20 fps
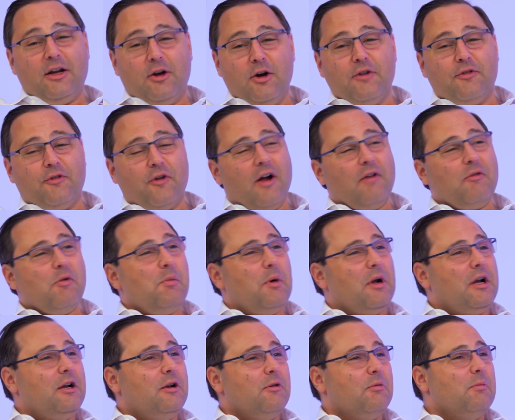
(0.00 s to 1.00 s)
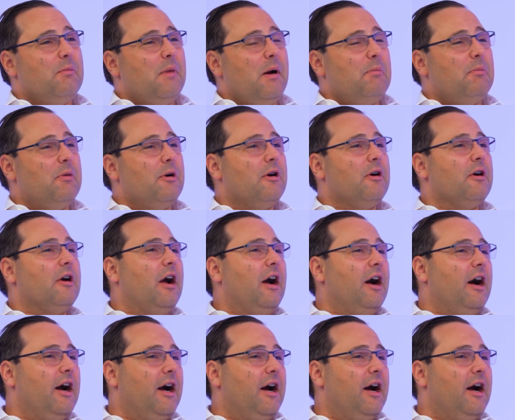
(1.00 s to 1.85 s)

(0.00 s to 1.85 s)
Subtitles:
good for everybody to remember